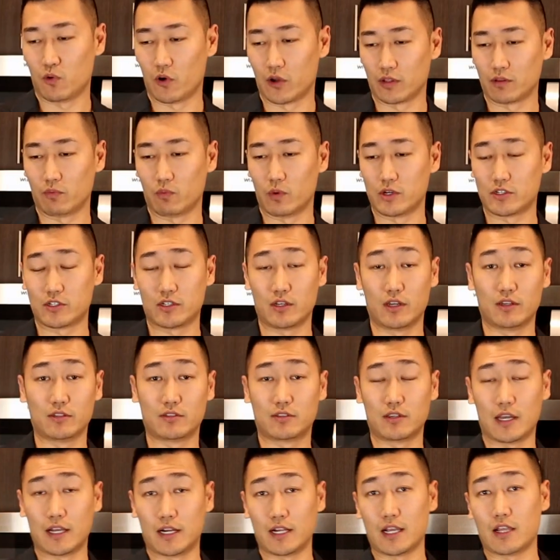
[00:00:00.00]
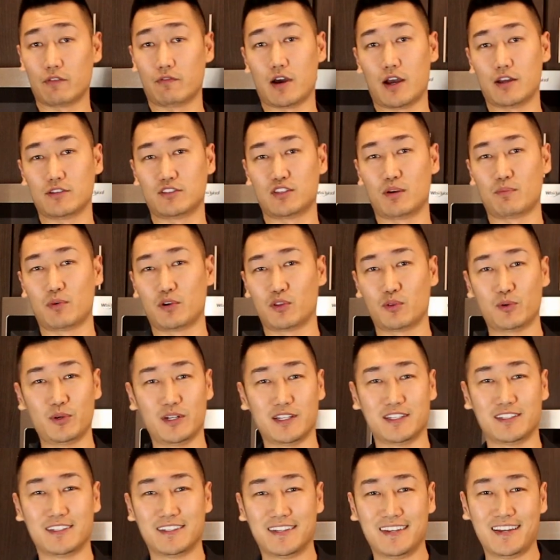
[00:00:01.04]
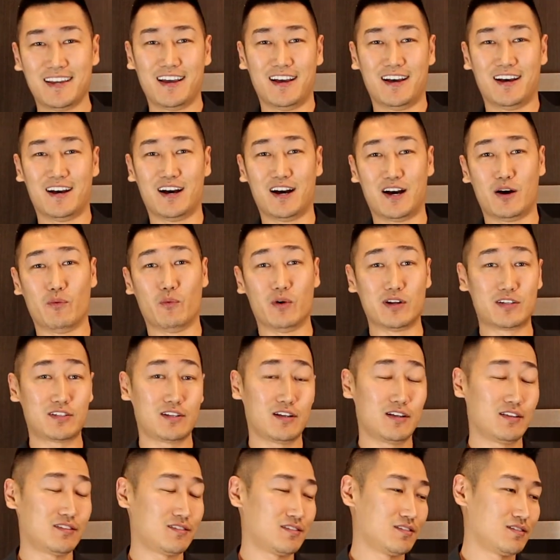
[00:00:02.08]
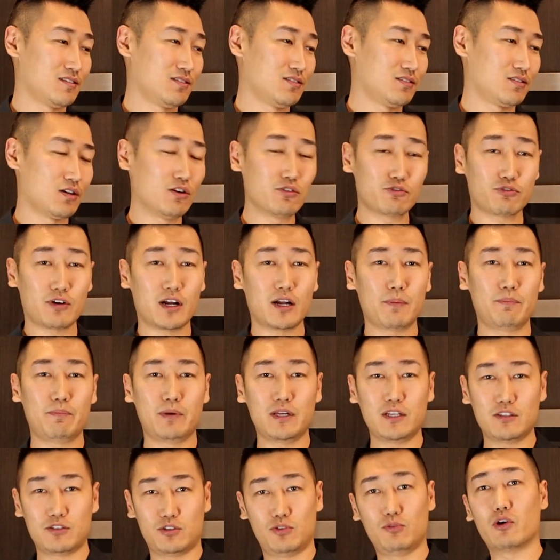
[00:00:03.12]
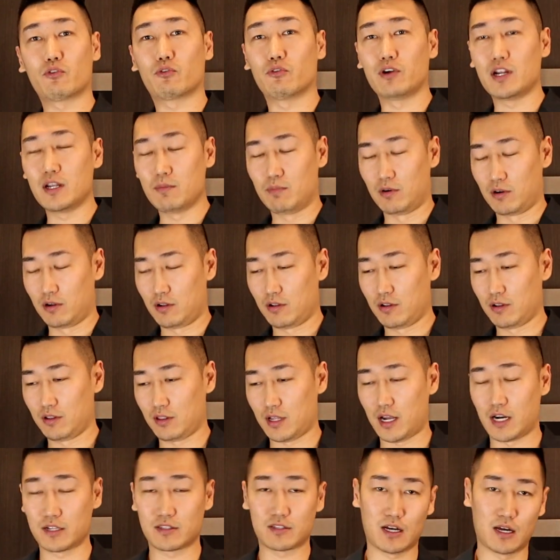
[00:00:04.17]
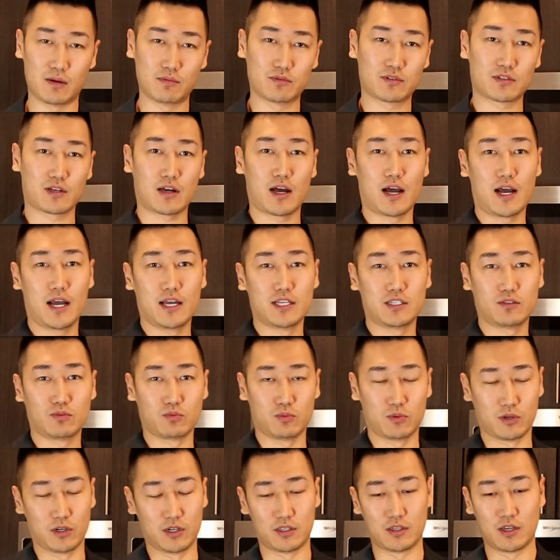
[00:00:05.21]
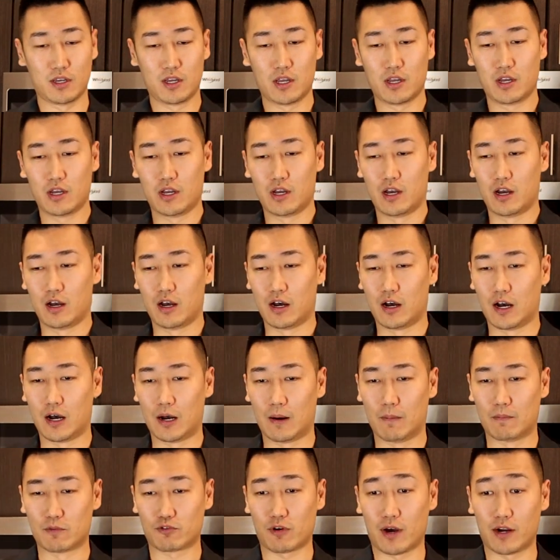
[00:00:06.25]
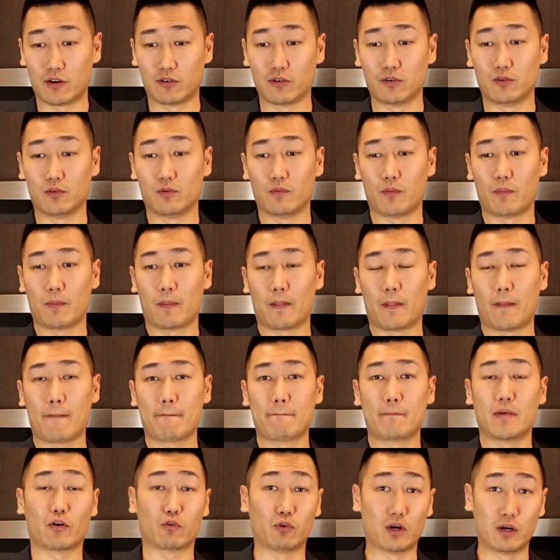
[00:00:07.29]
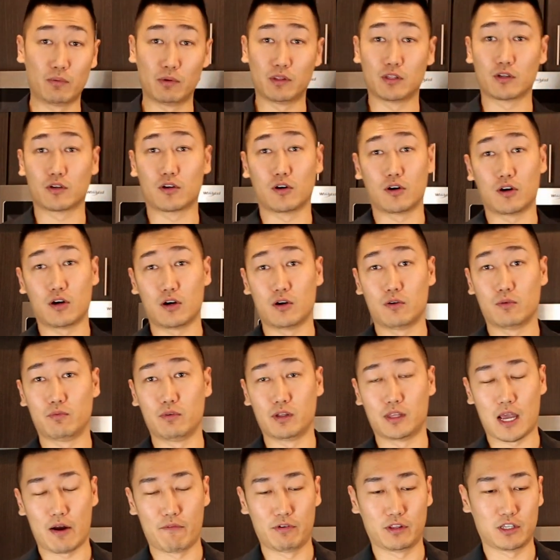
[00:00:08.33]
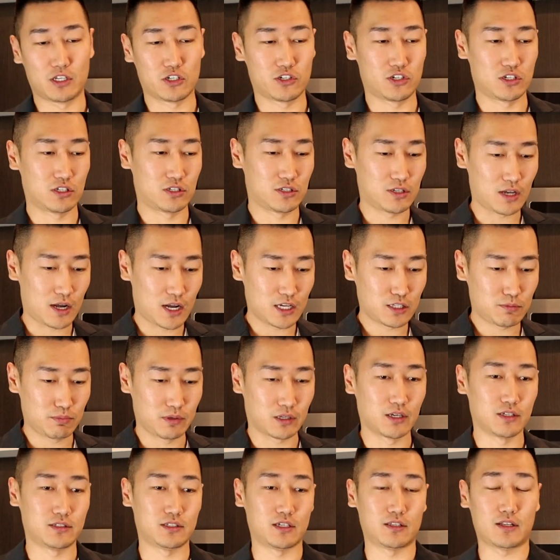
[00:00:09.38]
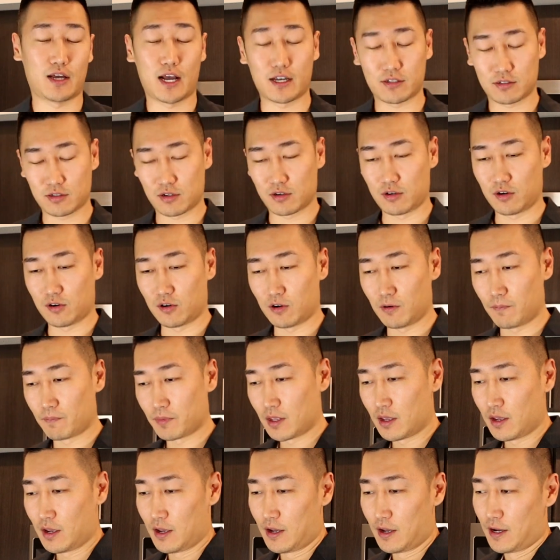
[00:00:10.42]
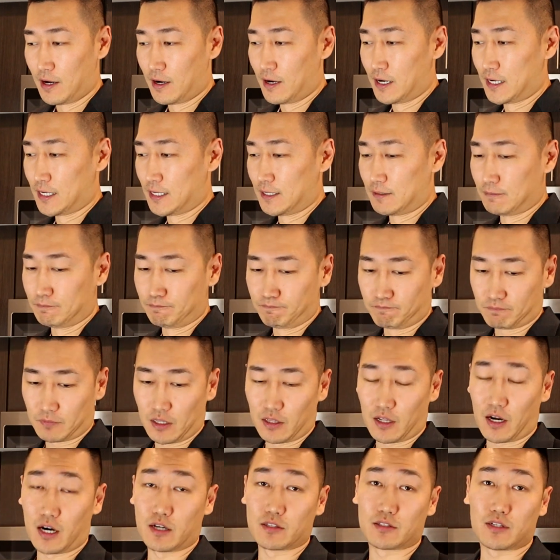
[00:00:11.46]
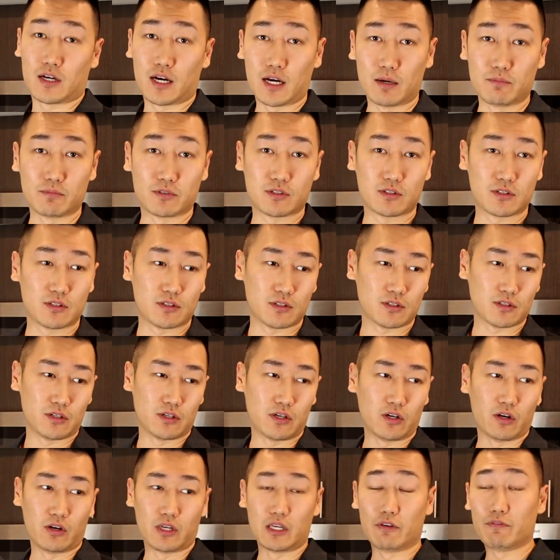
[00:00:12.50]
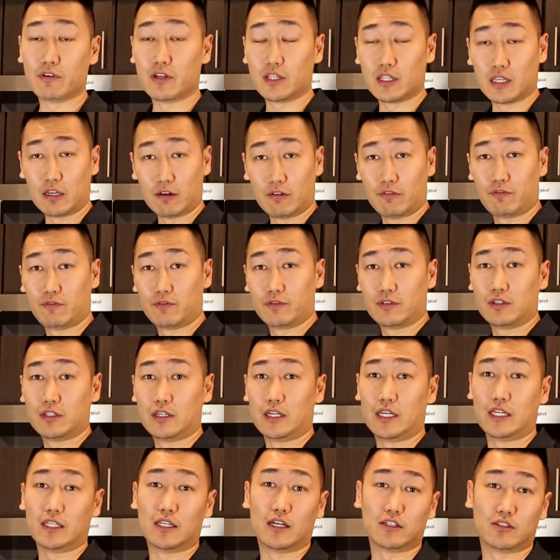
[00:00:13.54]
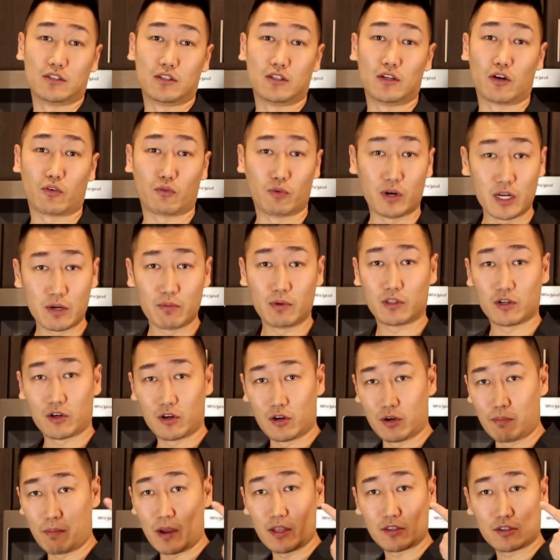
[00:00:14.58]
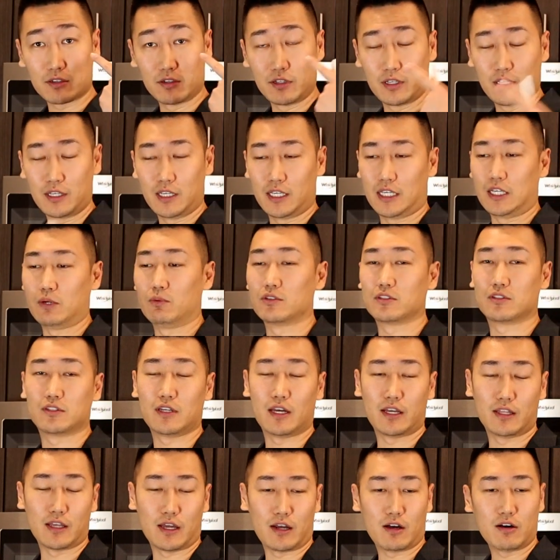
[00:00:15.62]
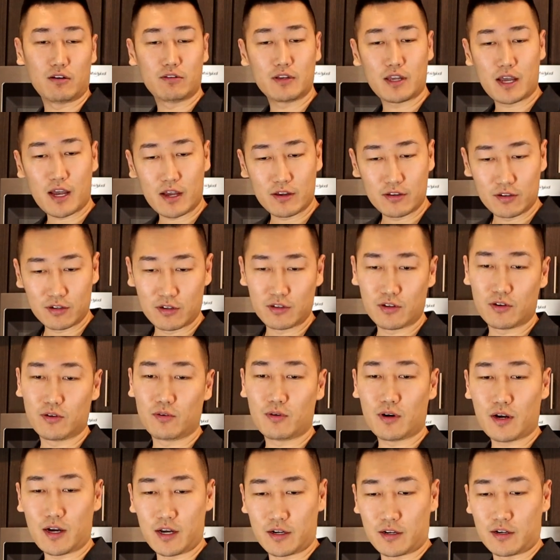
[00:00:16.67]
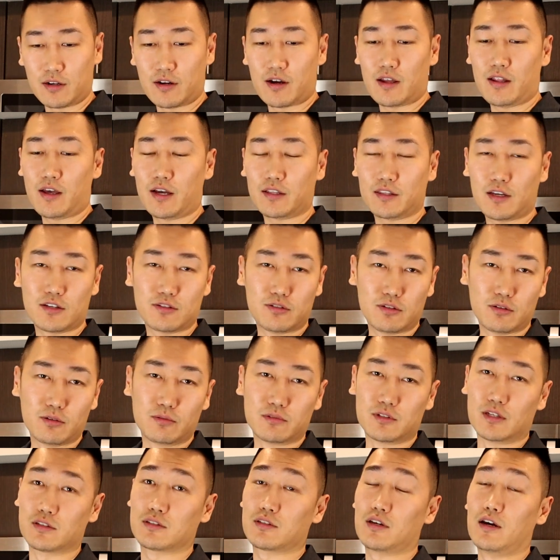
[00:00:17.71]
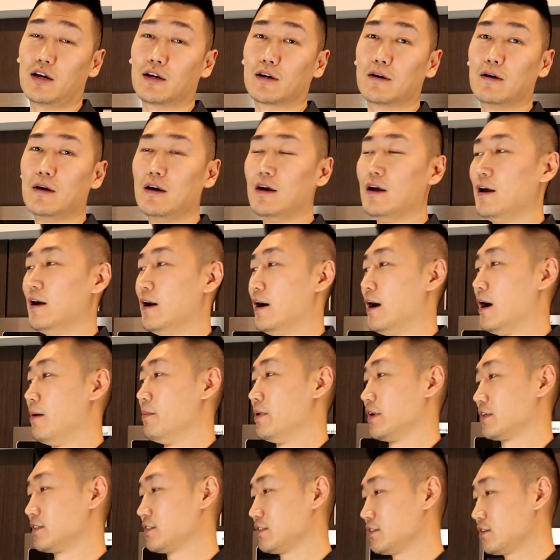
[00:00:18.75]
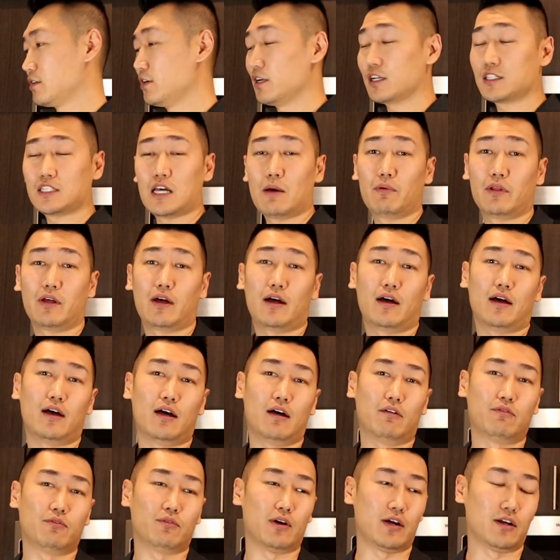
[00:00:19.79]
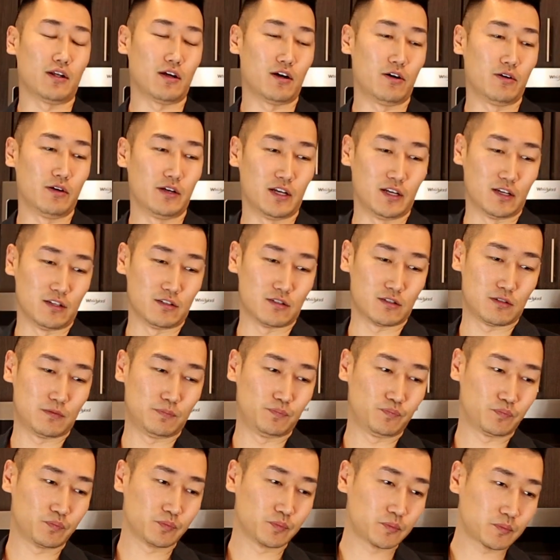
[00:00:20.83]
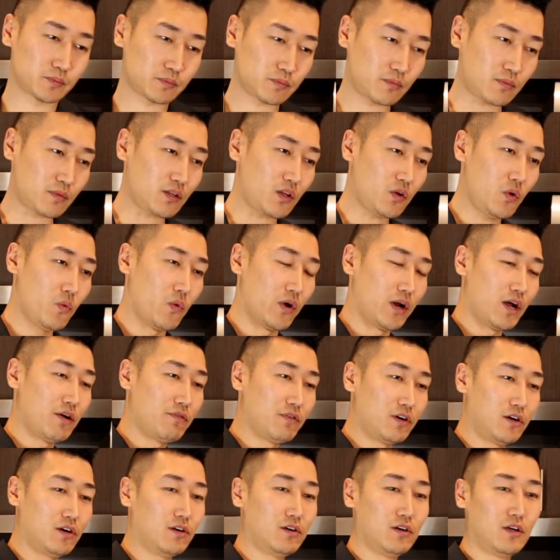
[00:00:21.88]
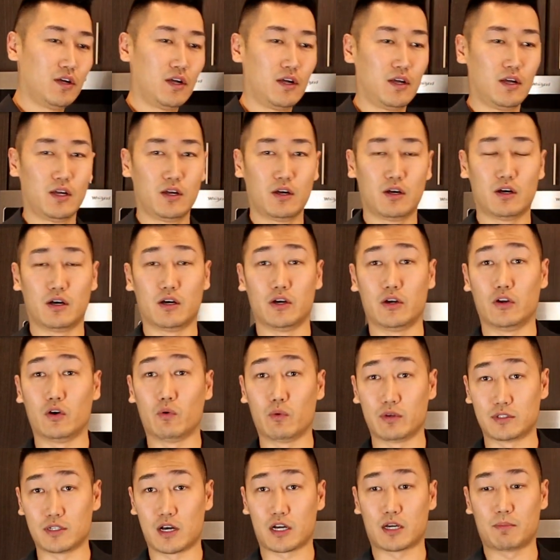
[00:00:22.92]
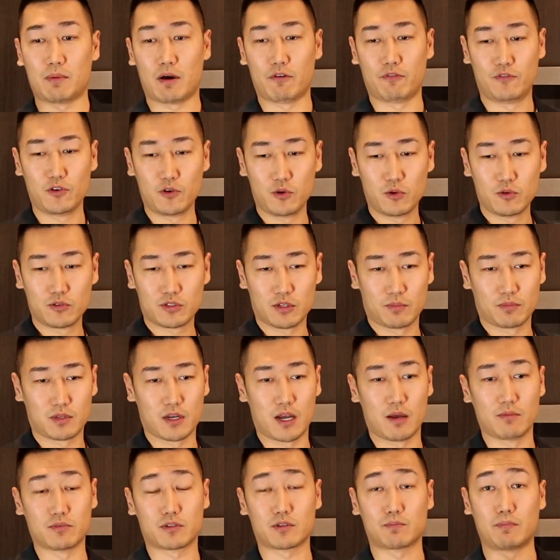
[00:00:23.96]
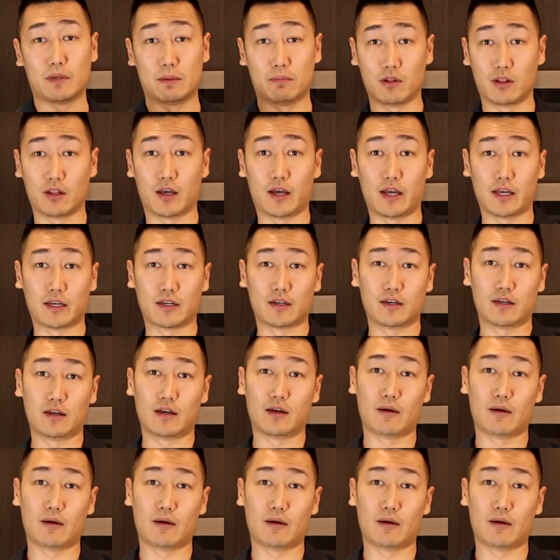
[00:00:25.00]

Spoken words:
point, which is dating advice number 3, which is don't try to be too agreeable. A lot of times guys would try to agree with the girl with everything she says because he likes the girl. A lot of times, even if he doesn't agree with her mentally, he would say that, "Oh yeah, you're right, I like that too." Just like a good example that I have right now is whenever we talk about food. Sometimes people like